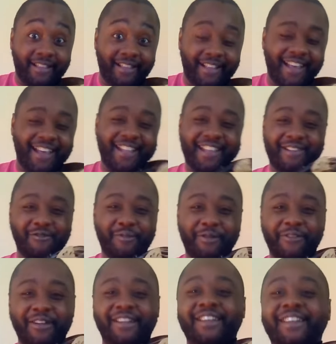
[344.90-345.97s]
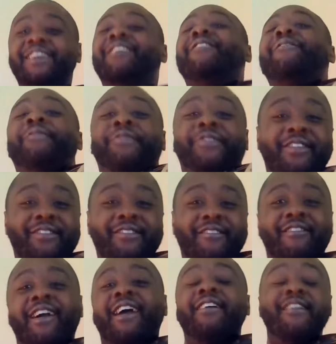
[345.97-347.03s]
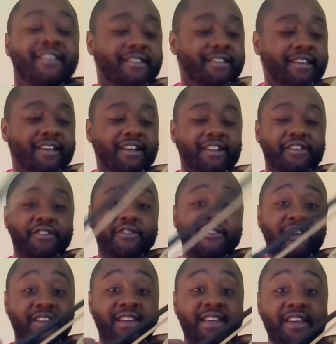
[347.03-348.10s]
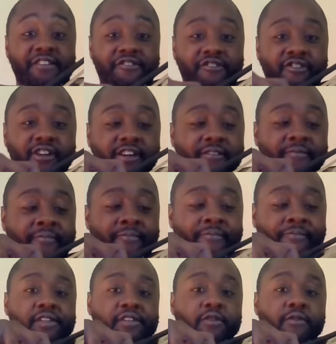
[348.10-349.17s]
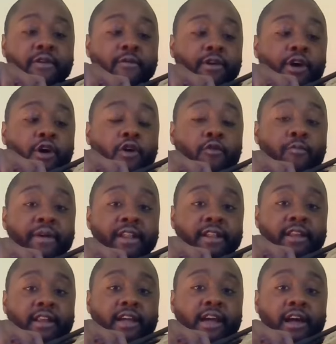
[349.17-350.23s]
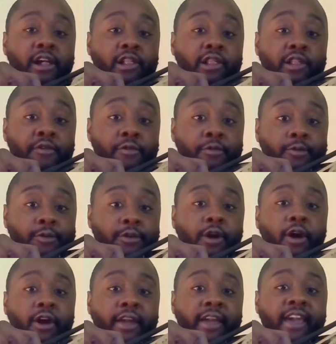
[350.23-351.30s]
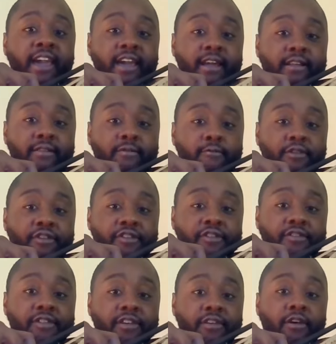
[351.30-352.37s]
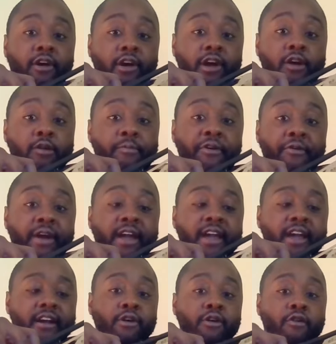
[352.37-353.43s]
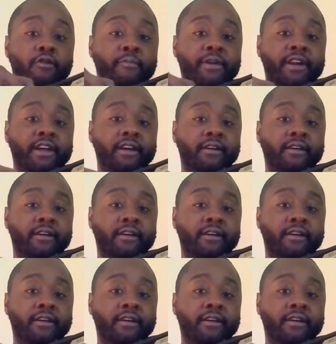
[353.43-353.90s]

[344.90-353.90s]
and then we'll be ready to go. Okay? So our D string, so we want to open and close our gate, which is our elbow right here. Opening